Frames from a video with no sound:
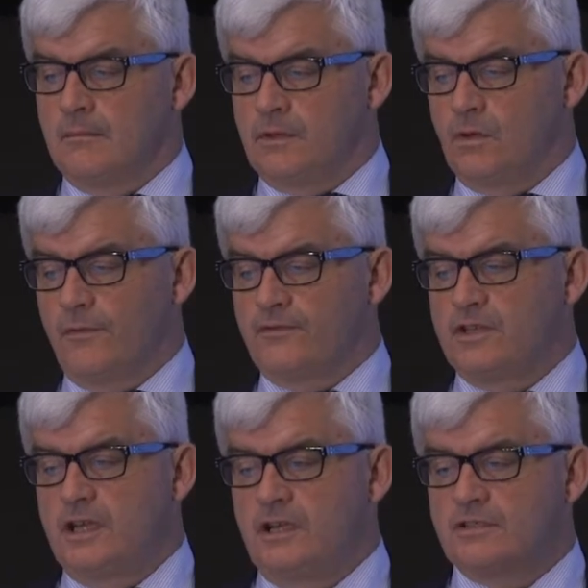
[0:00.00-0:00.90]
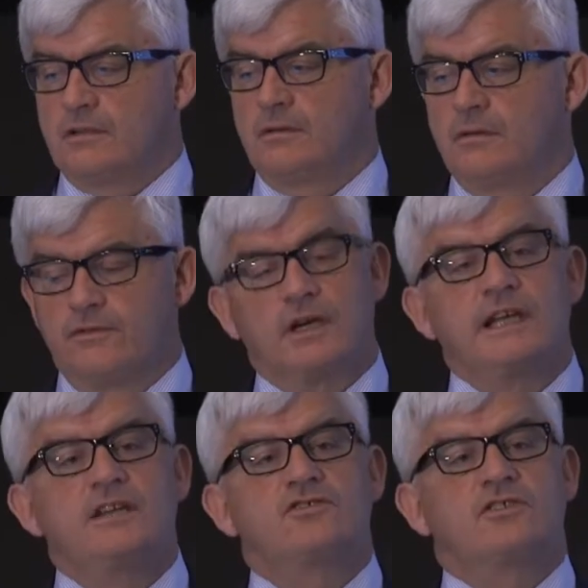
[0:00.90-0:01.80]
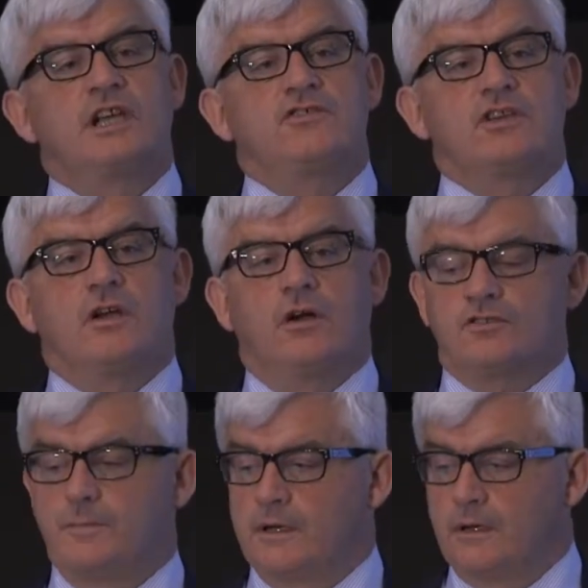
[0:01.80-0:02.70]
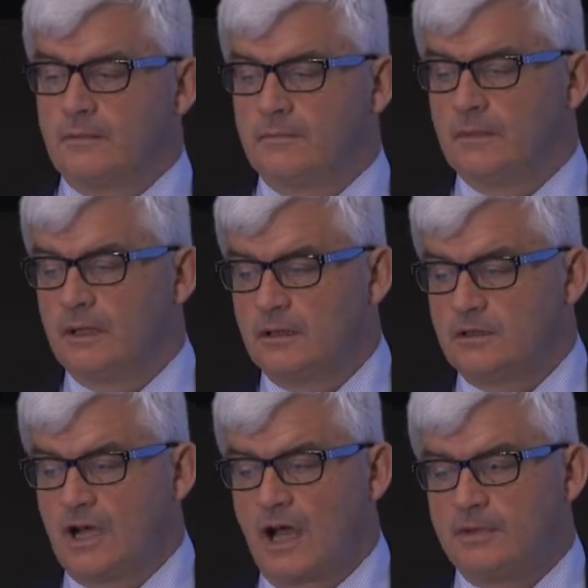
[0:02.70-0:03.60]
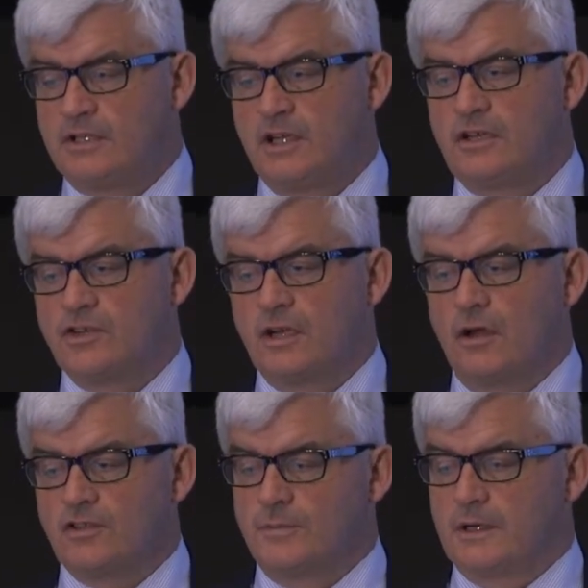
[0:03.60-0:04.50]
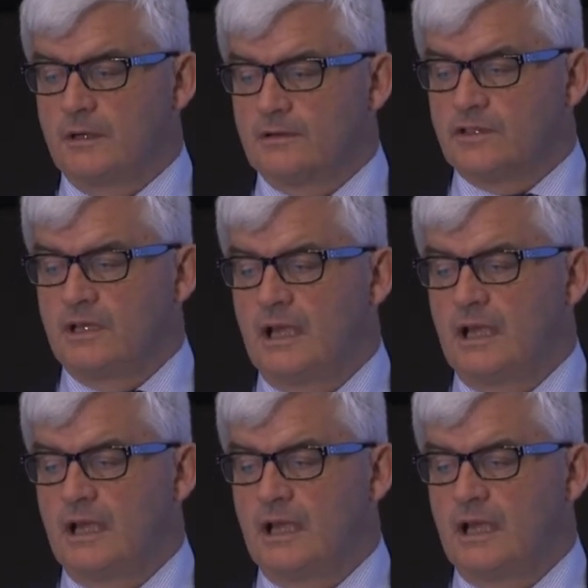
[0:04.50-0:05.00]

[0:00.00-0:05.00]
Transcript: North Tees, the Leeds Teaching Hospital, Derby Teaching Hospitals,